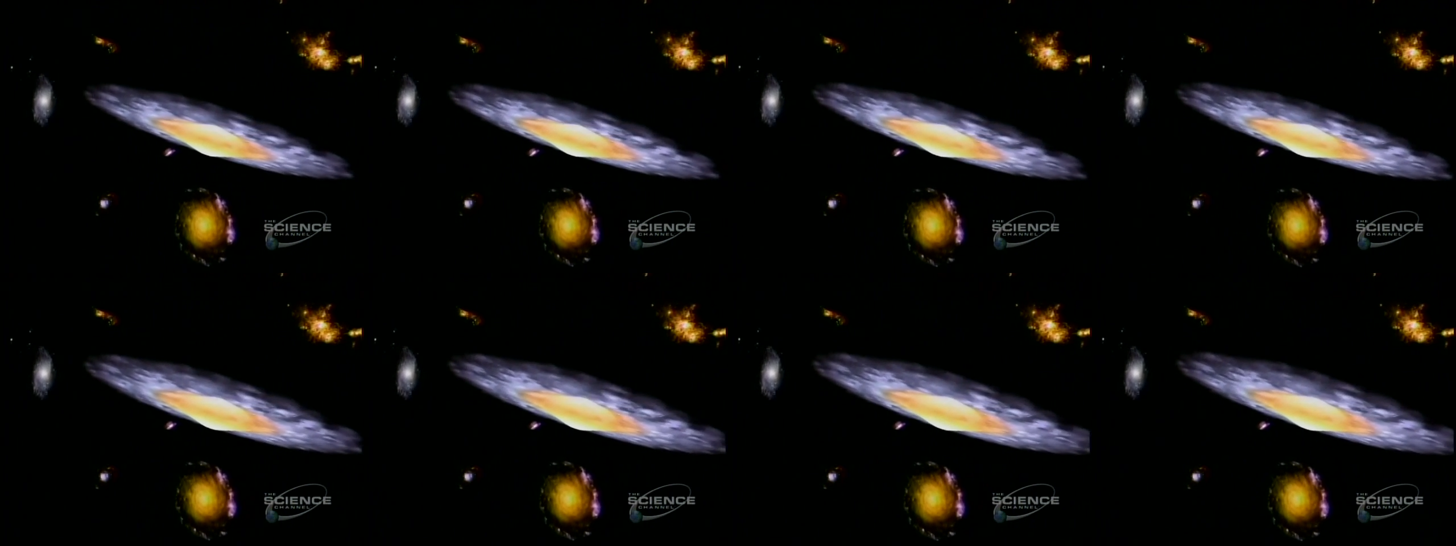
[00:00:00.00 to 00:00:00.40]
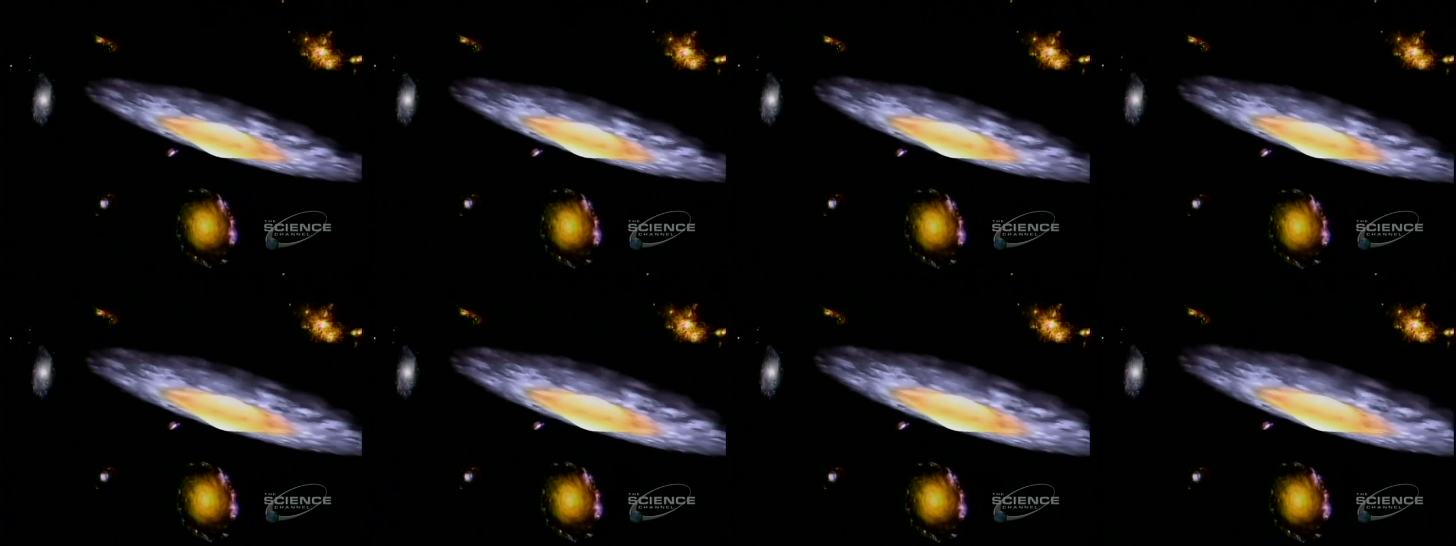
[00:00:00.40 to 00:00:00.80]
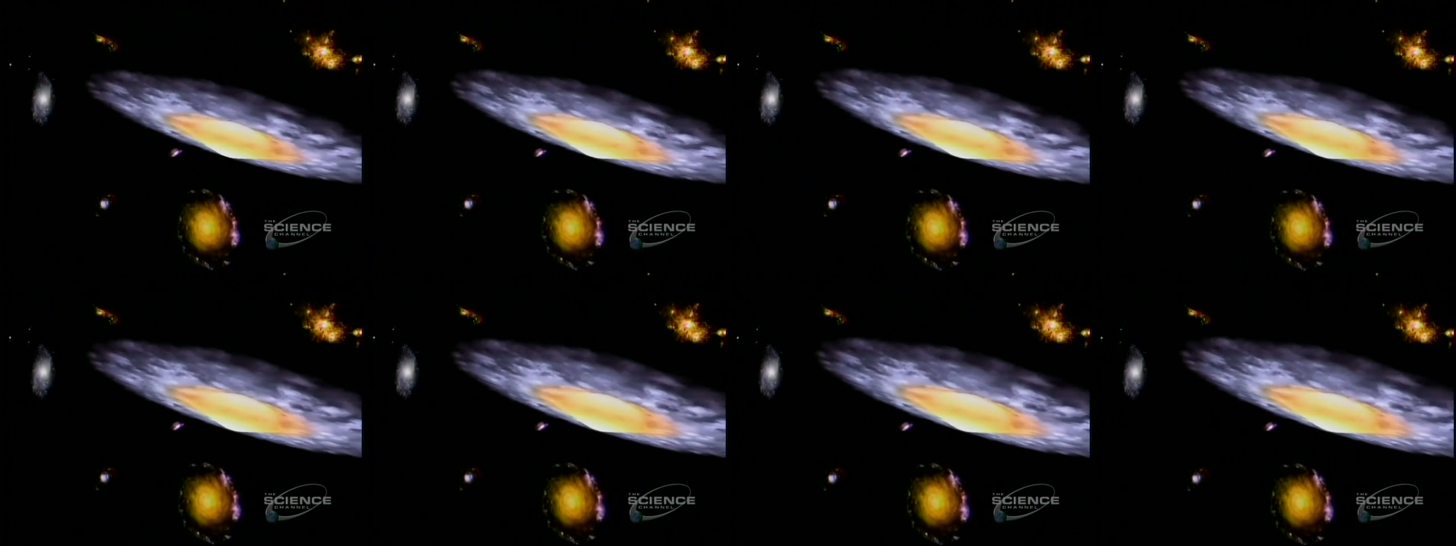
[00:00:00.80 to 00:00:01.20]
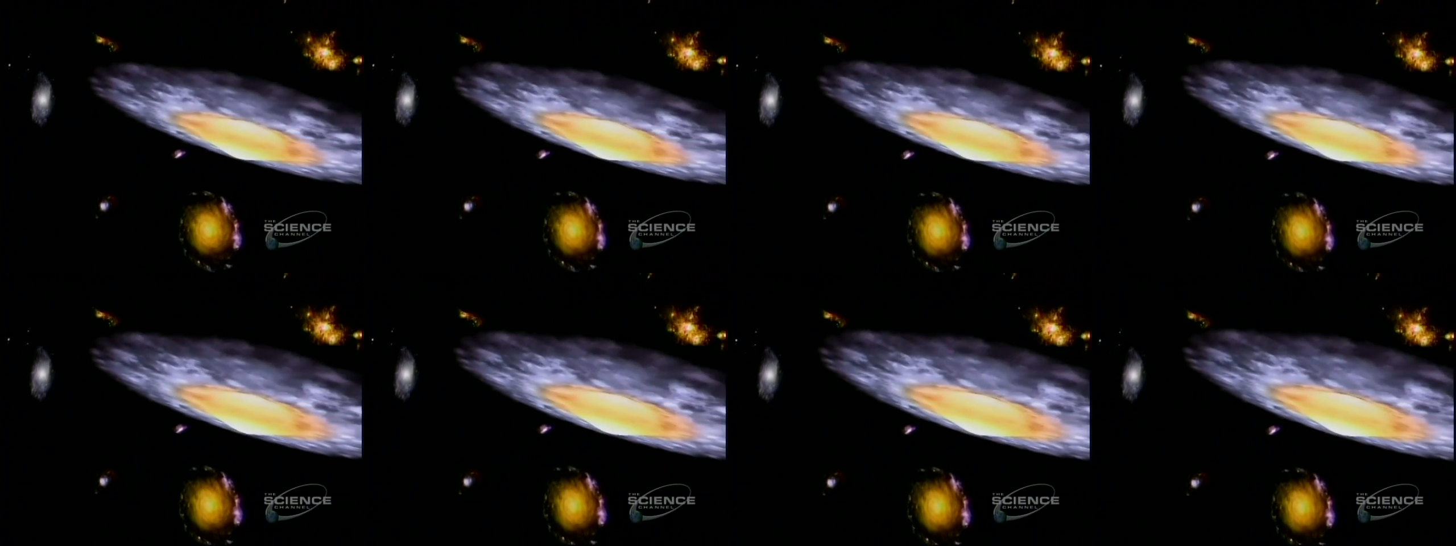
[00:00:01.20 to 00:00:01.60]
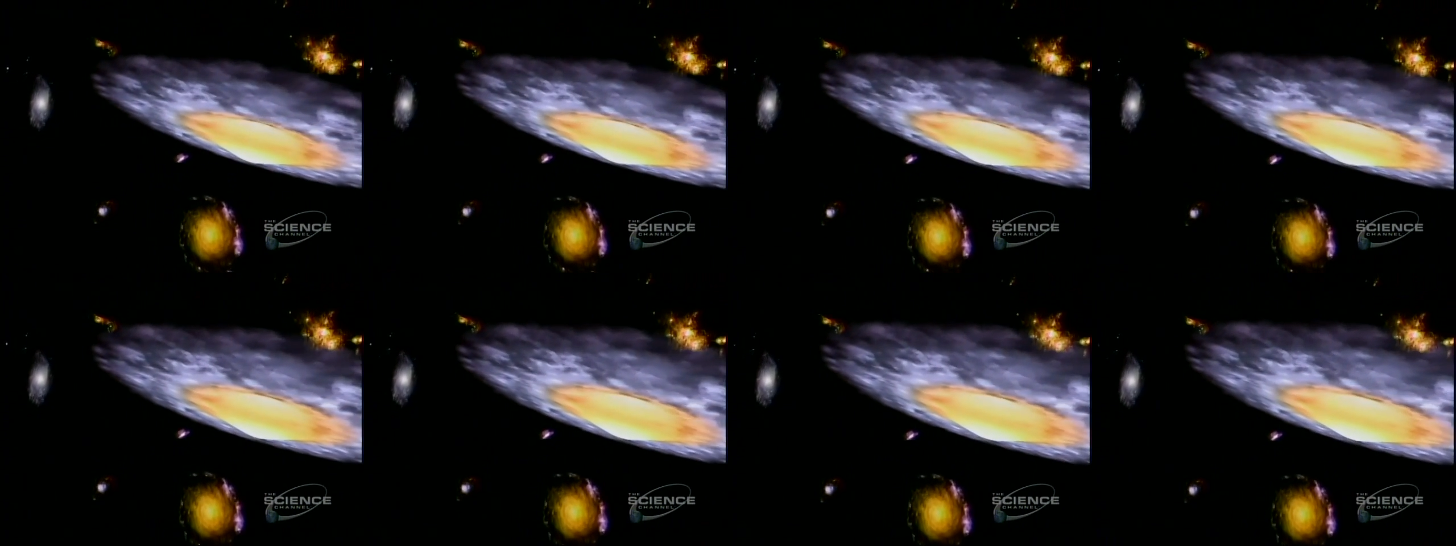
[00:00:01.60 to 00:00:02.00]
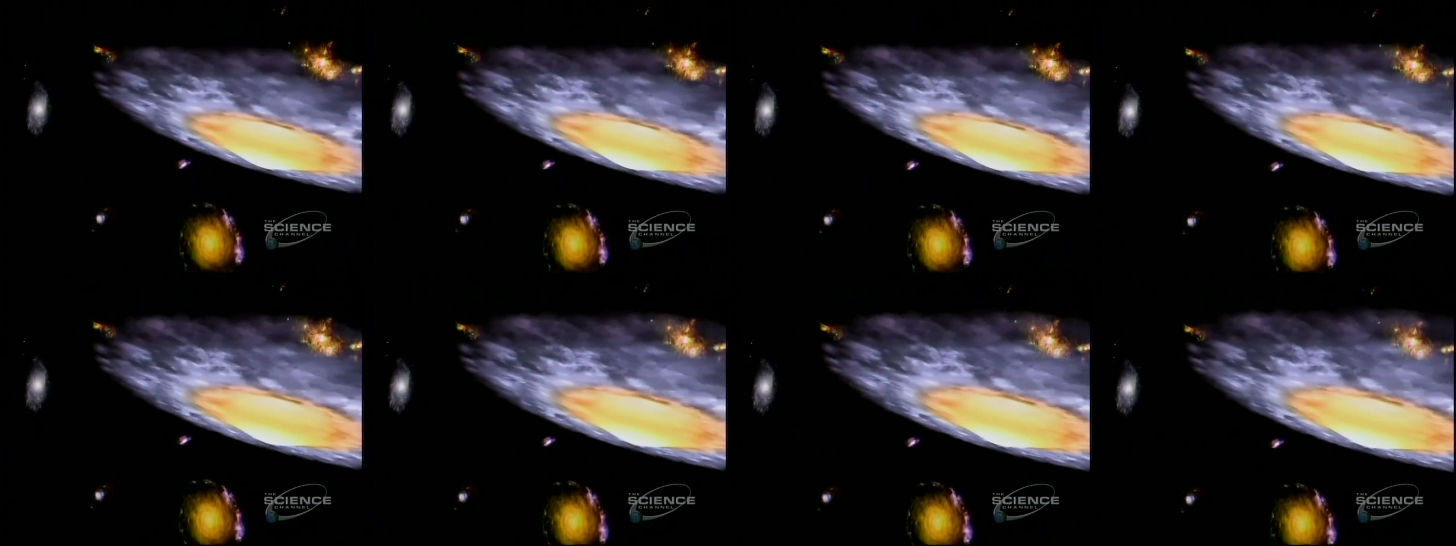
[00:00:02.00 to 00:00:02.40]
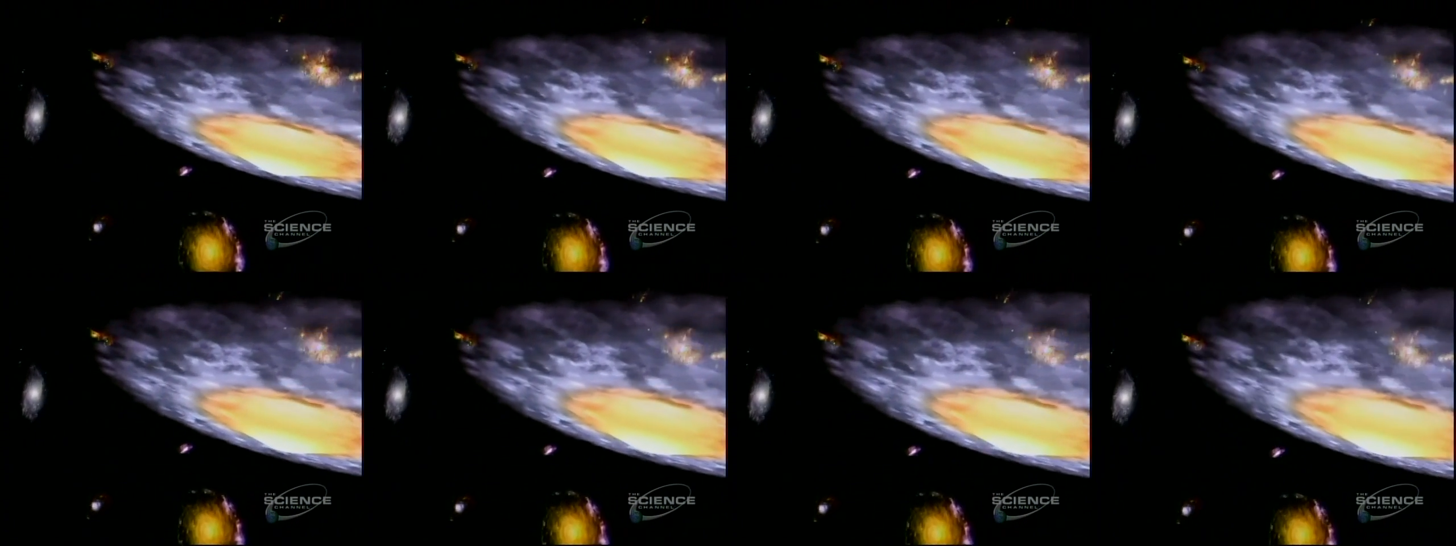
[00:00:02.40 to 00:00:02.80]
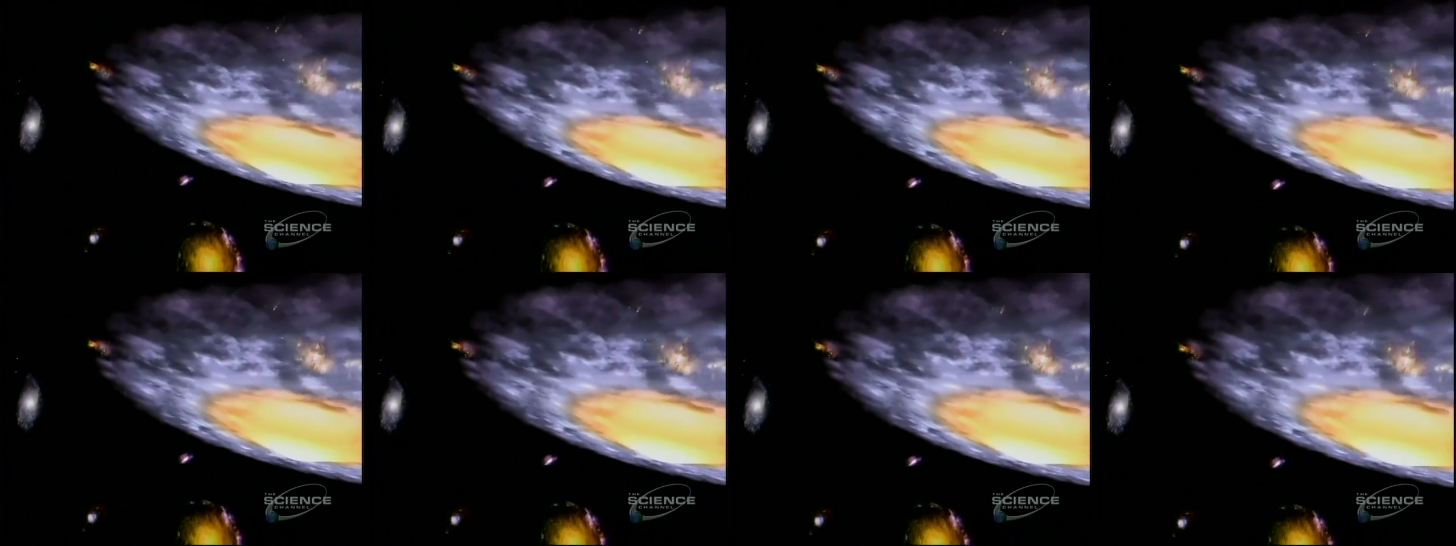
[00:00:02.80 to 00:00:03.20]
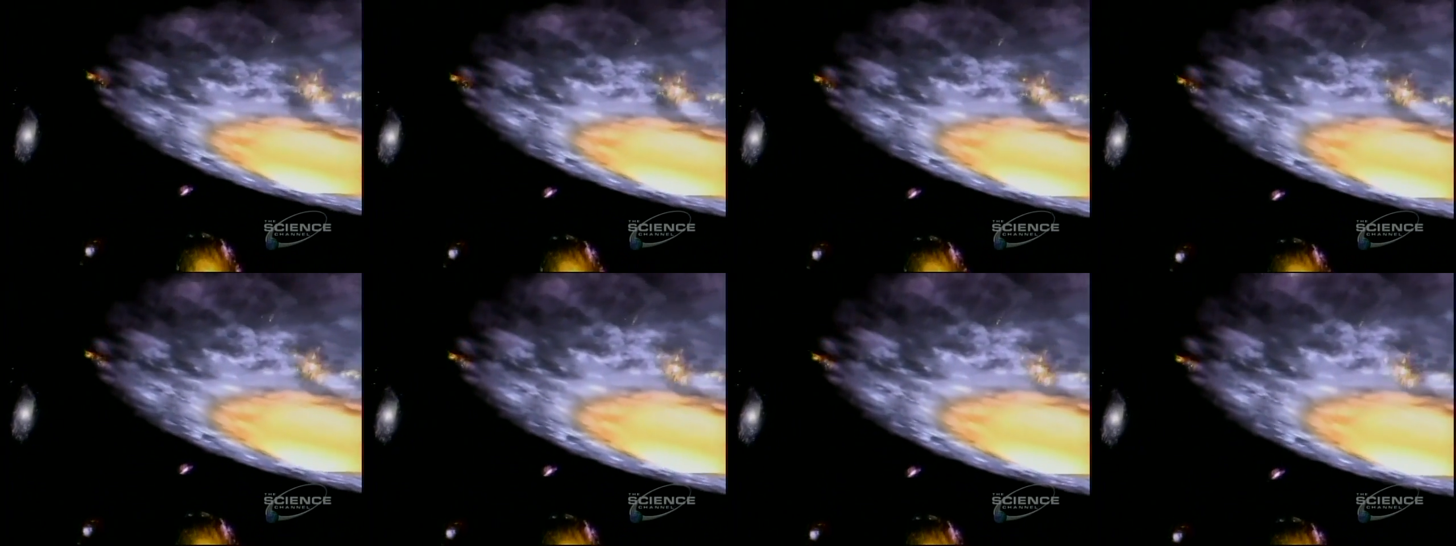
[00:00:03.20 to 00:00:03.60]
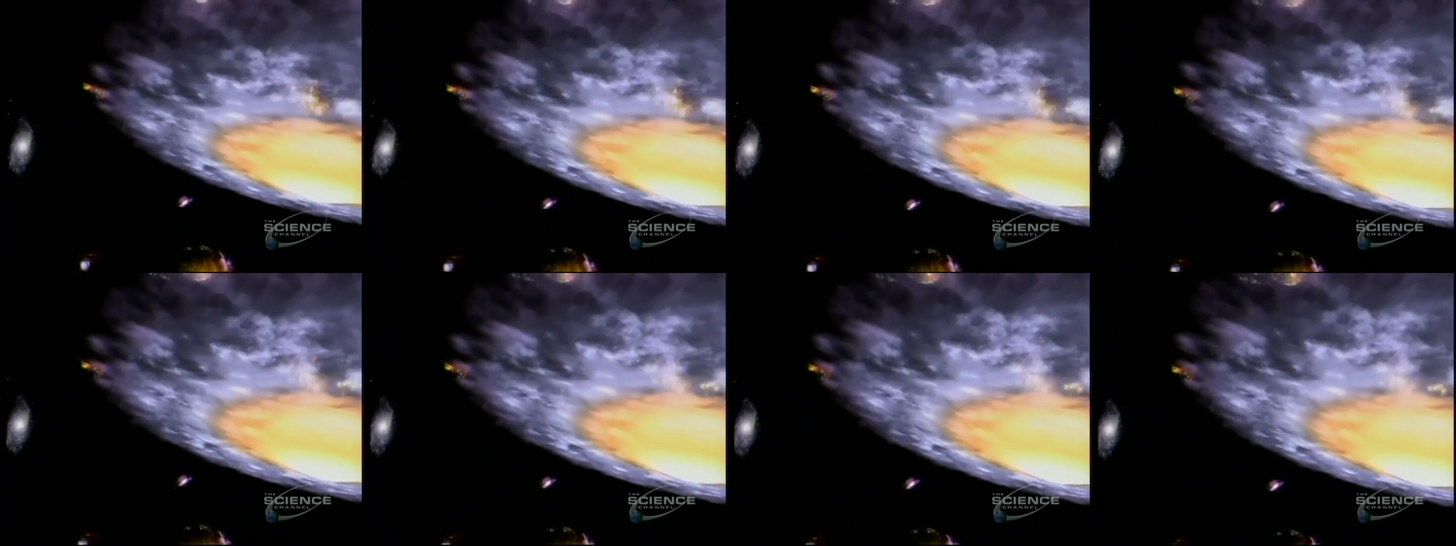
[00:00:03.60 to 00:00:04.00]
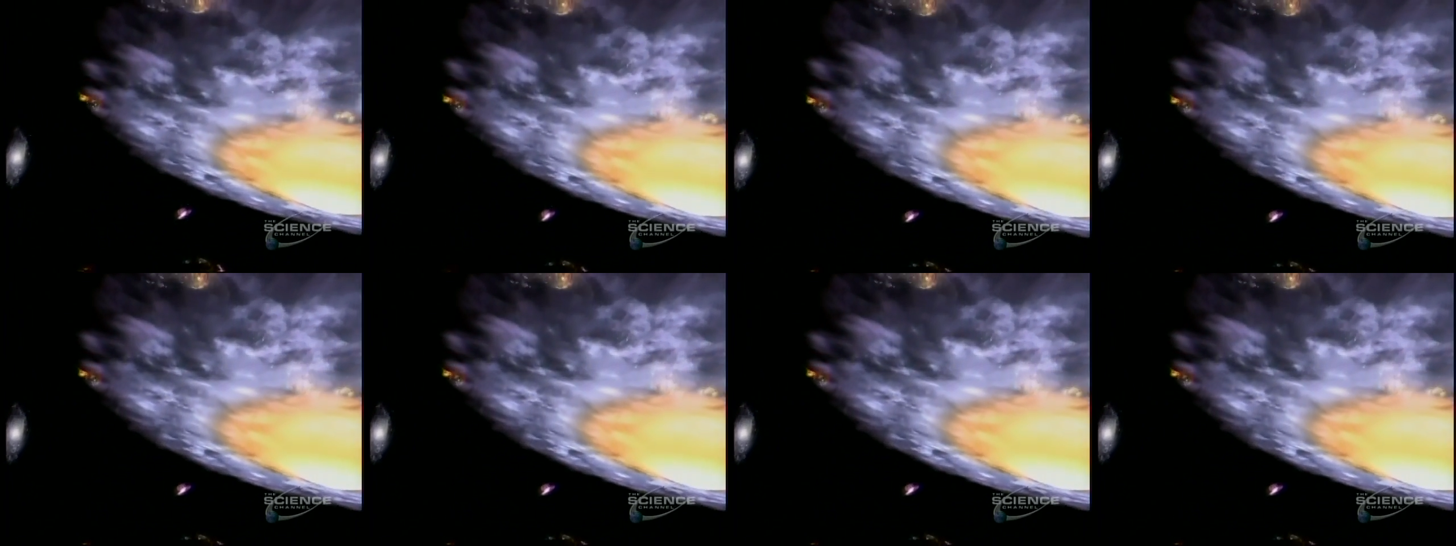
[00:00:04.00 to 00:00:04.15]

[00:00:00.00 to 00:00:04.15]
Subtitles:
No face is visible, so there are no lips to read.